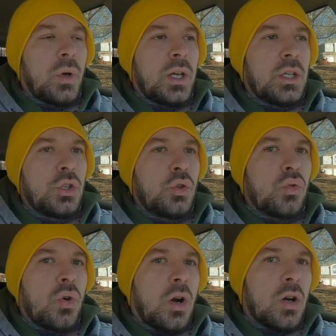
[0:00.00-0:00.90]

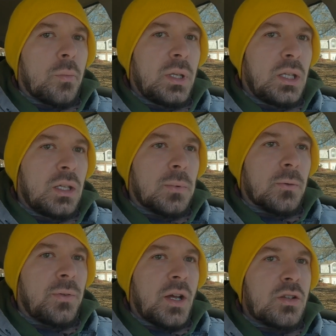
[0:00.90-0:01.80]
you are being
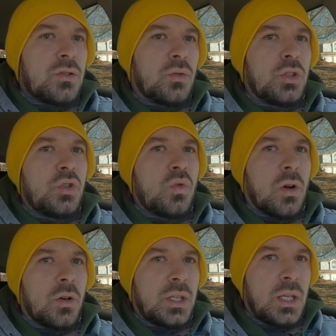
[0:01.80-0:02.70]
professional, you
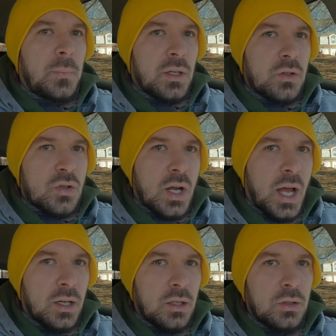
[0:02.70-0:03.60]
are keeping
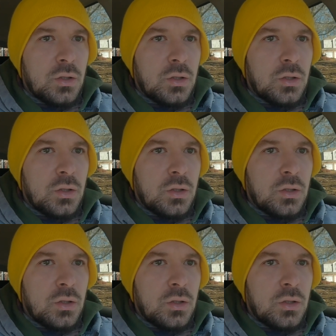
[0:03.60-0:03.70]
track,